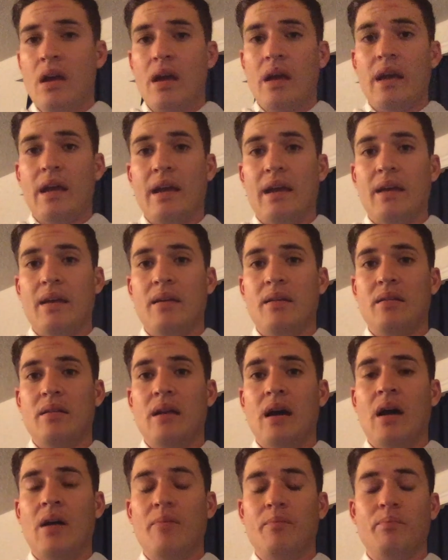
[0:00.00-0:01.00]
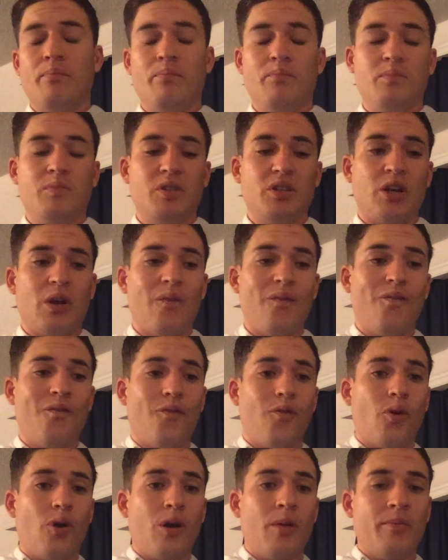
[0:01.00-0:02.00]
and not to
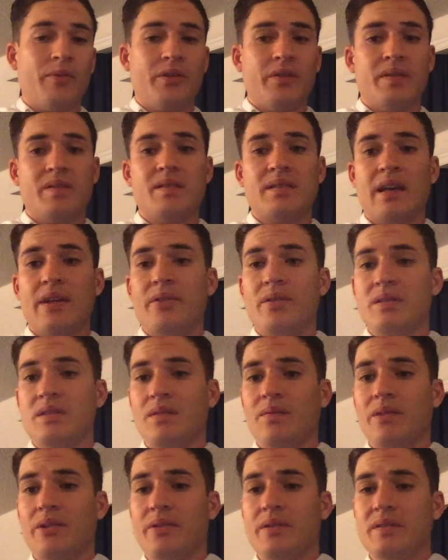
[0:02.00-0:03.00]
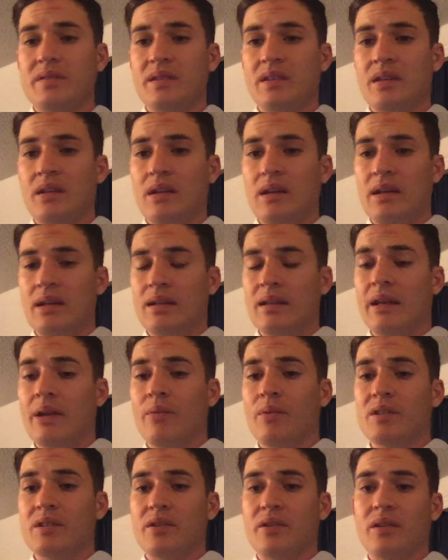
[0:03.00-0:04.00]
conform to the standards of literacy and
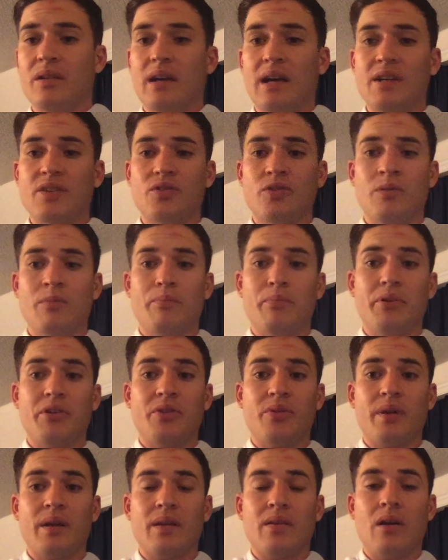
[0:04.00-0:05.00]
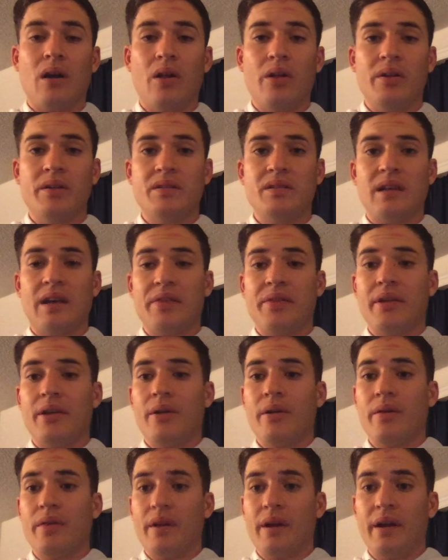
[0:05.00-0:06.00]
language in a classroom, but to acknowledge that they
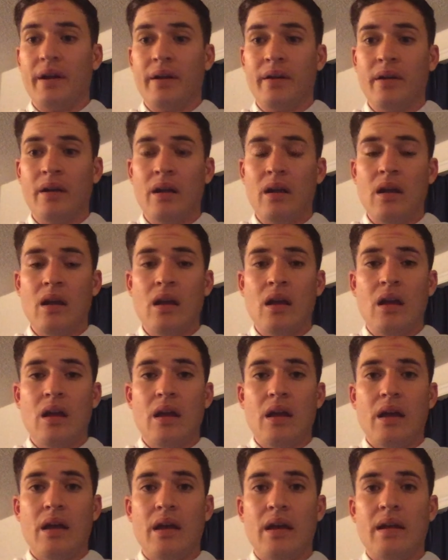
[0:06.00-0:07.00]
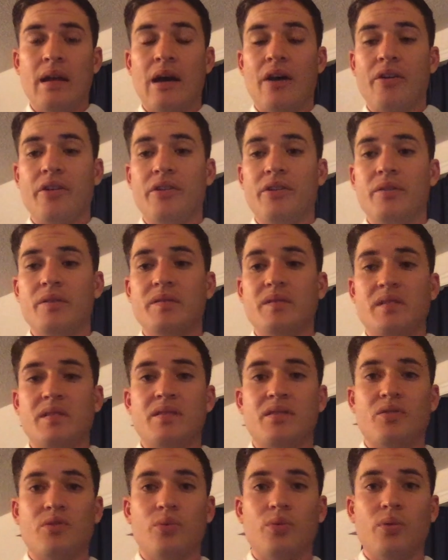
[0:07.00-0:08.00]
are there and how to use these
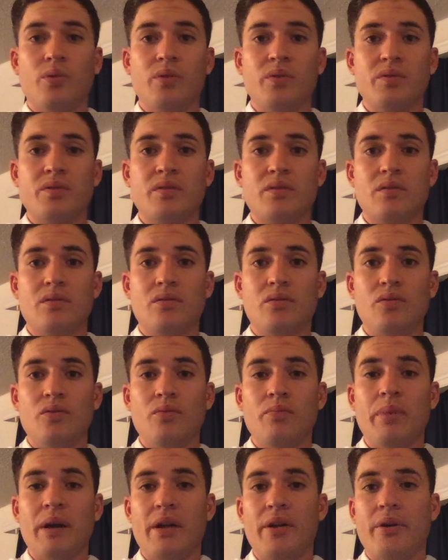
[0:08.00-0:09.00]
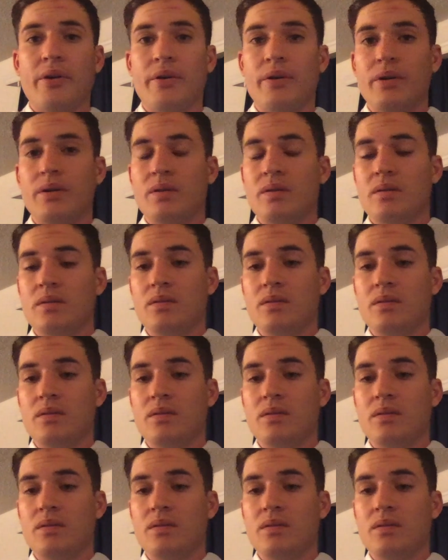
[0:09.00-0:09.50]
tools to better